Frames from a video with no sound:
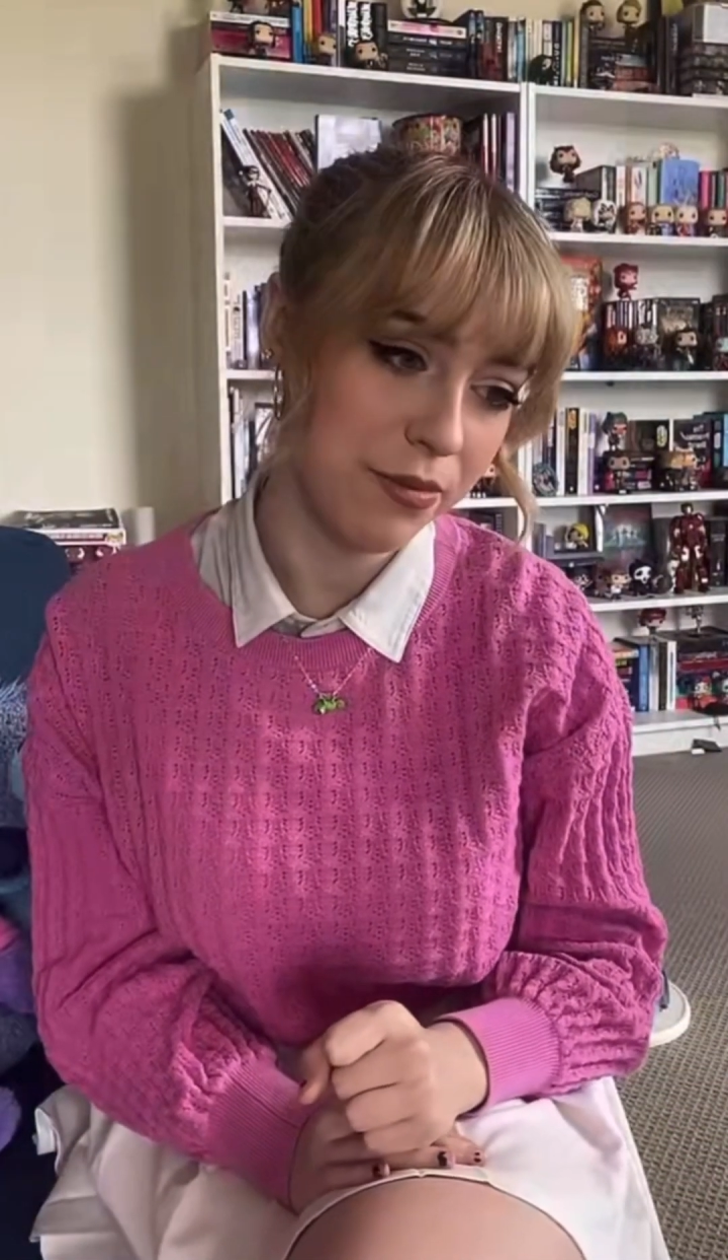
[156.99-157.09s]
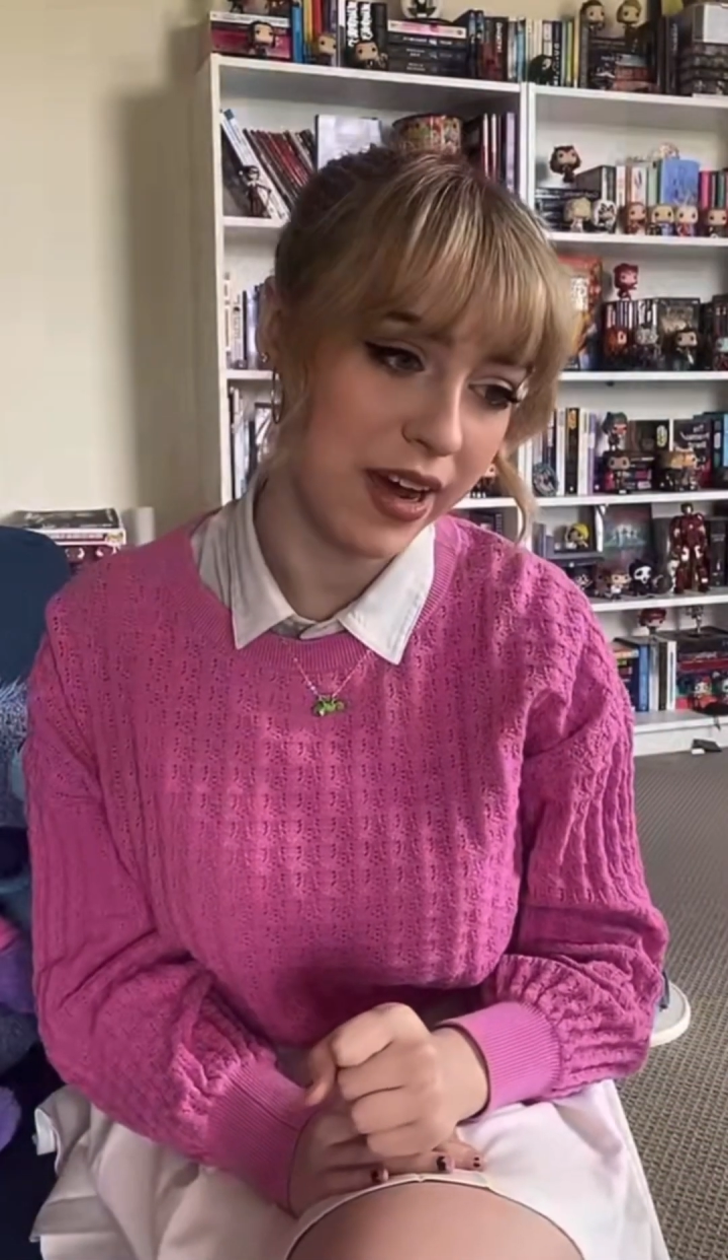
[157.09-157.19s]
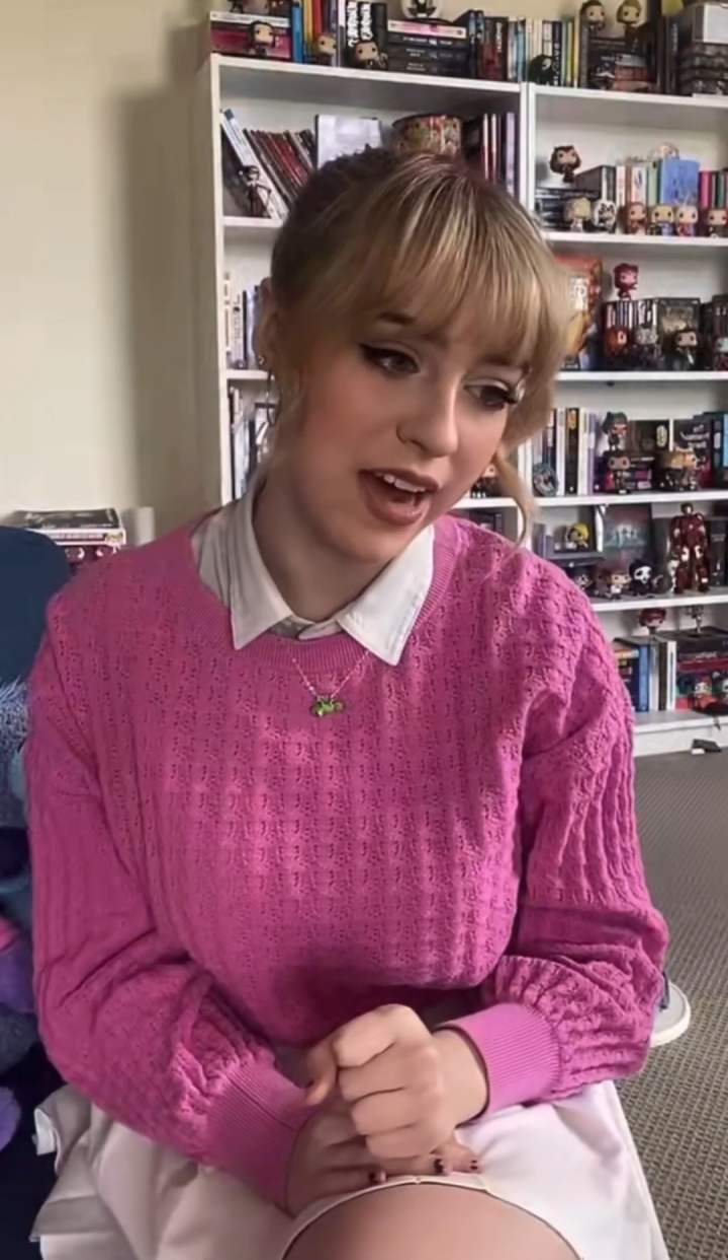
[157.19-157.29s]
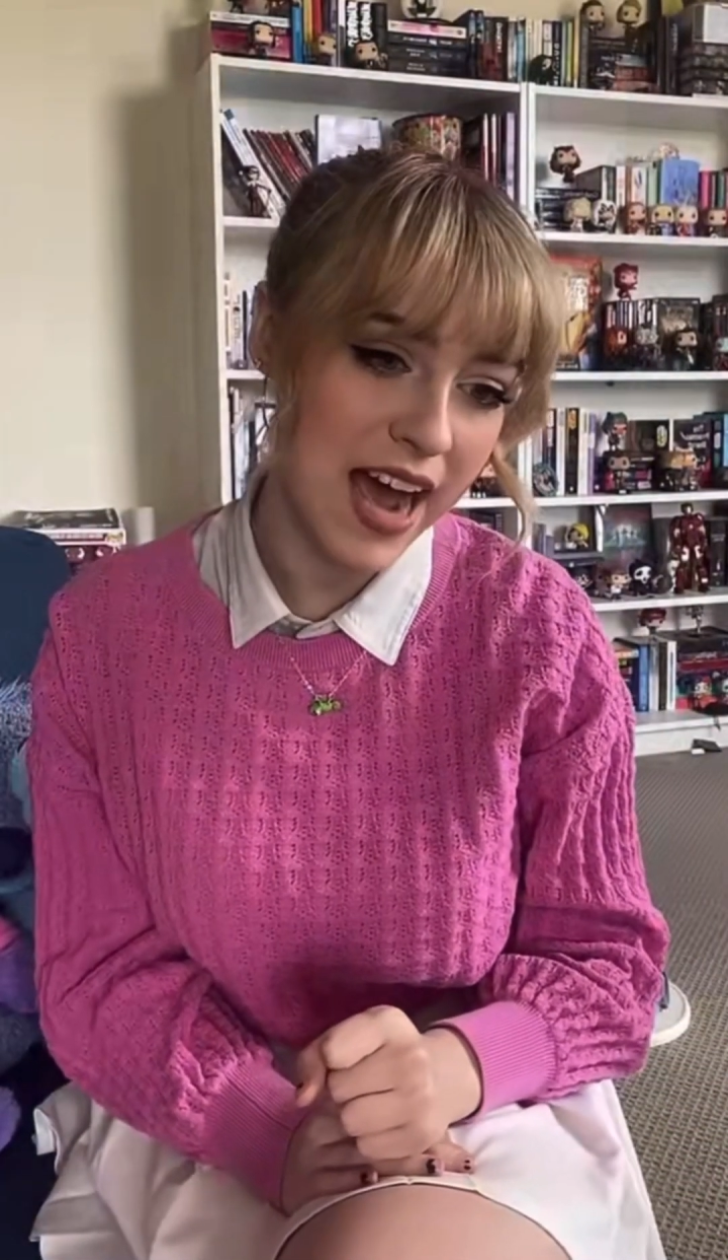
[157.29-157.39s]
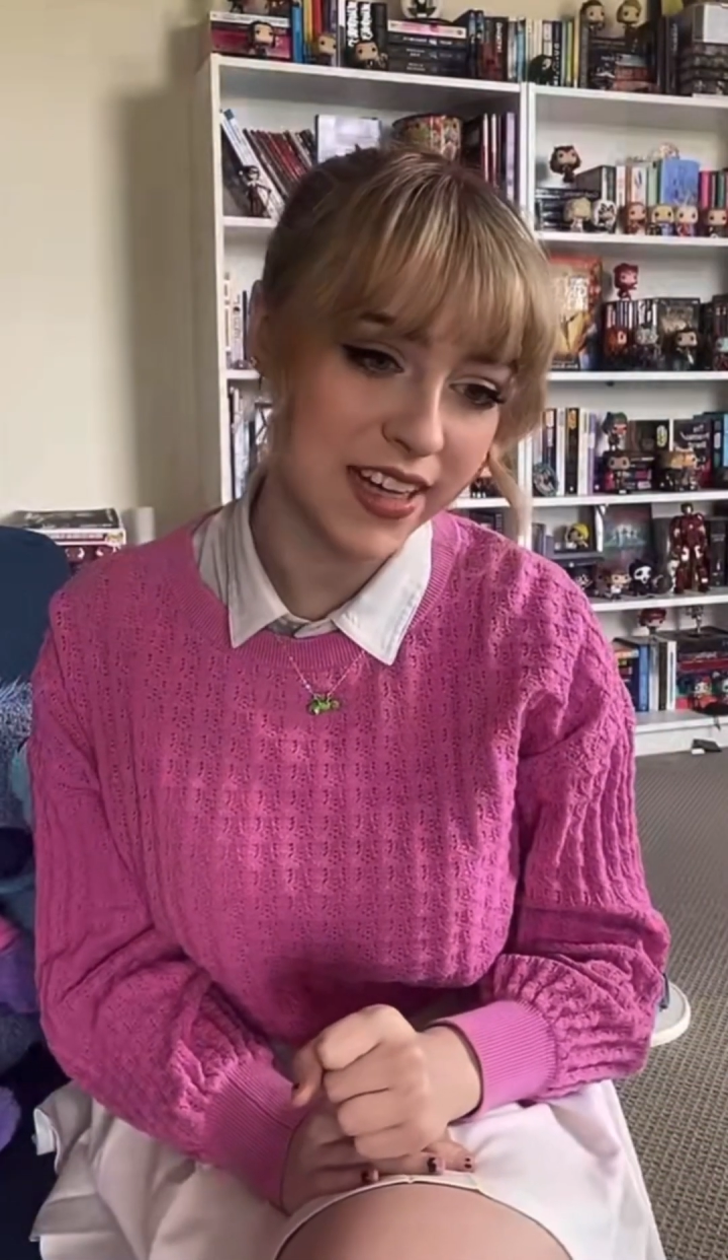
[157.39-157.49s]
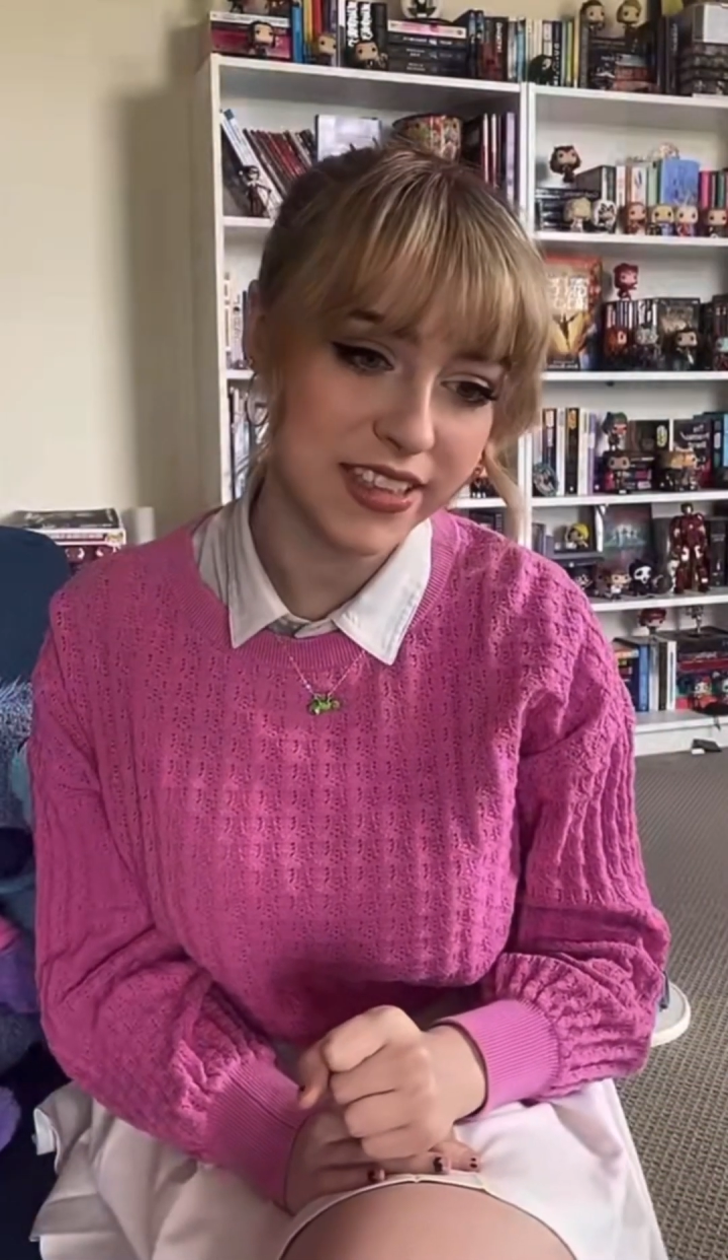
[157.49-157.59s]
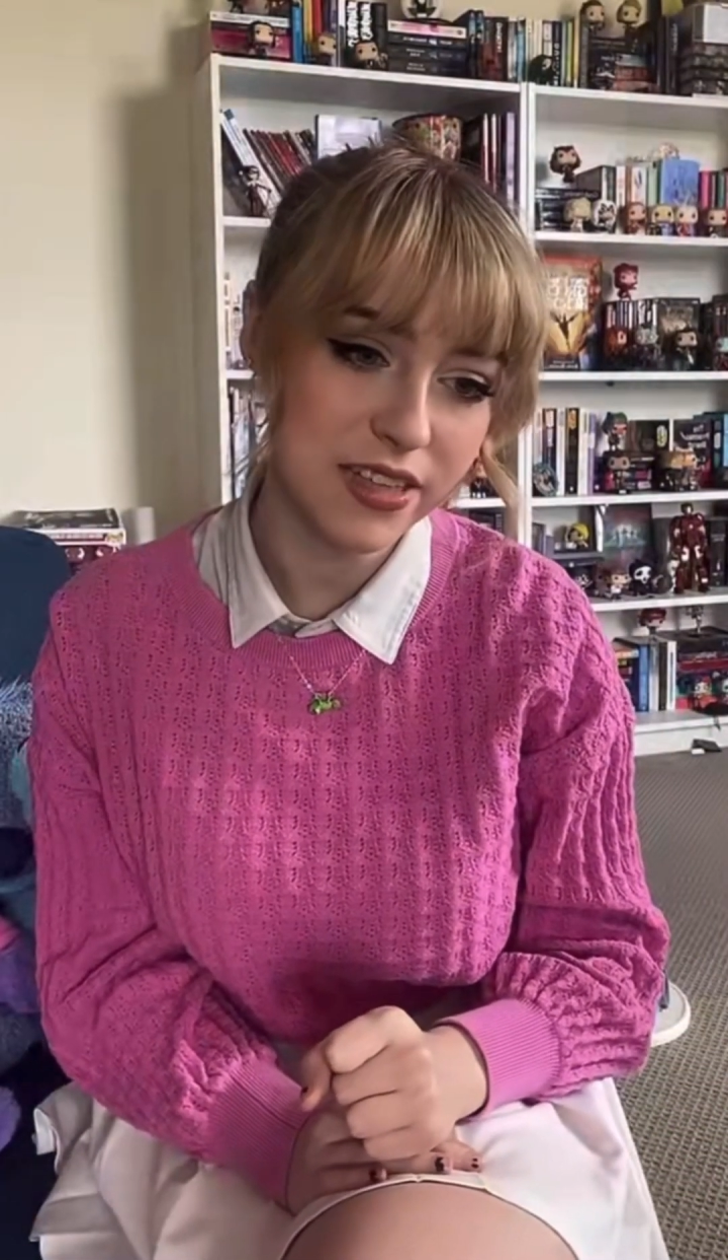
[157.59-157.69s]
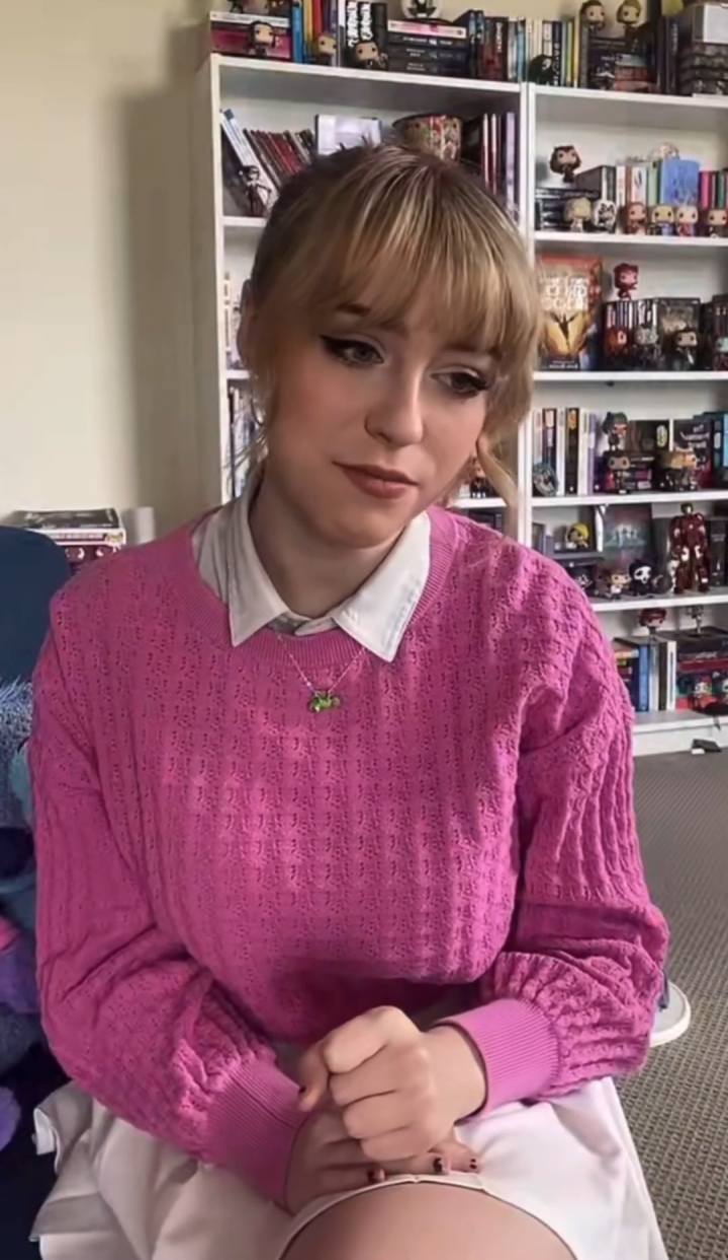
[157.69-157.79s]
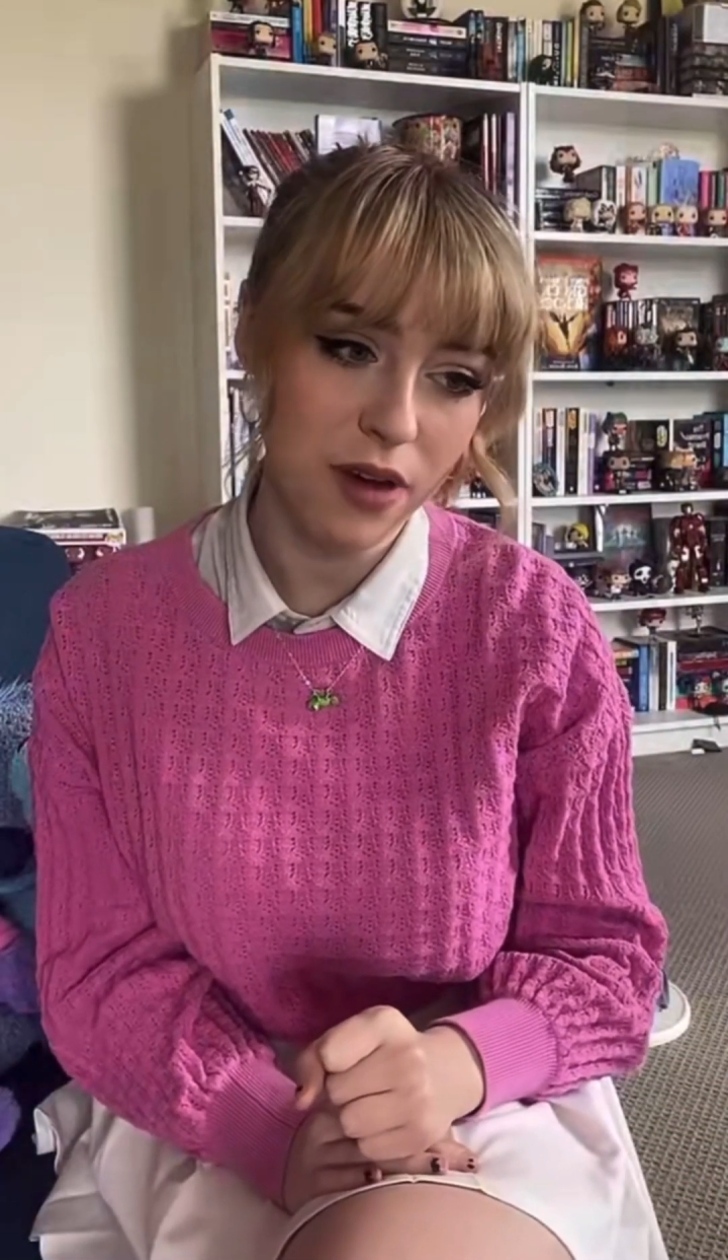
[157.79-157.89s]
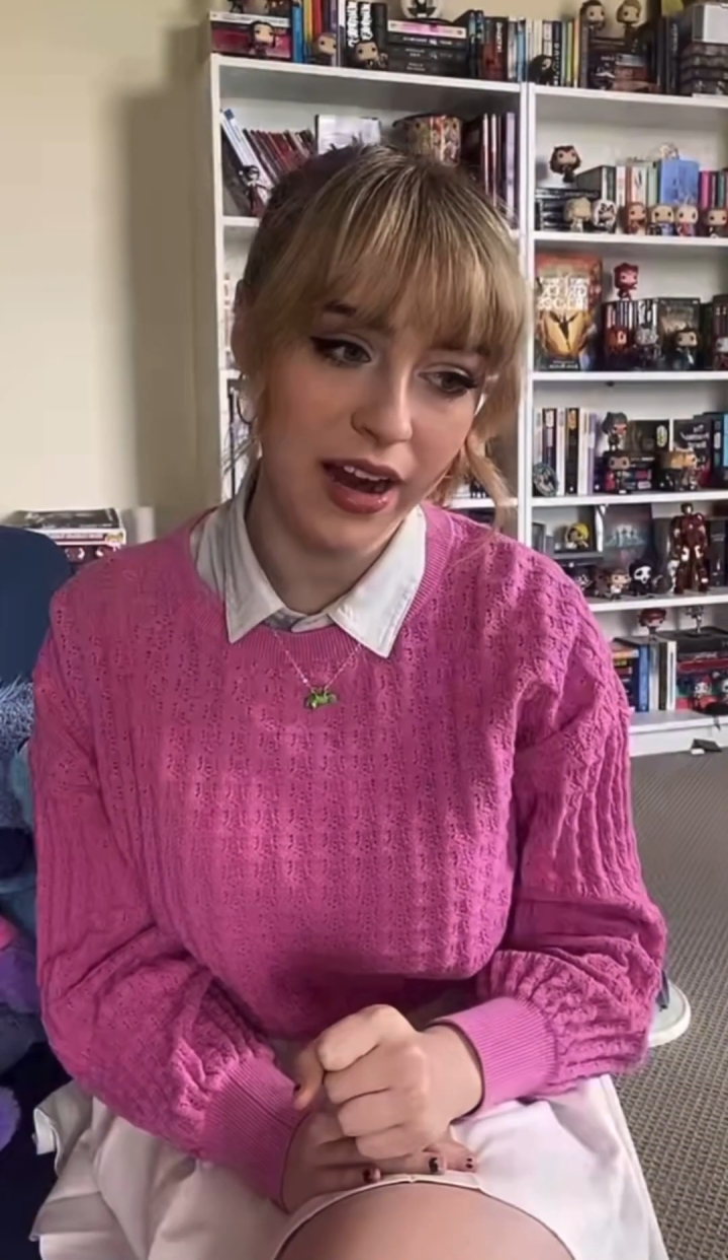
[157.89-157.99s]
so my accent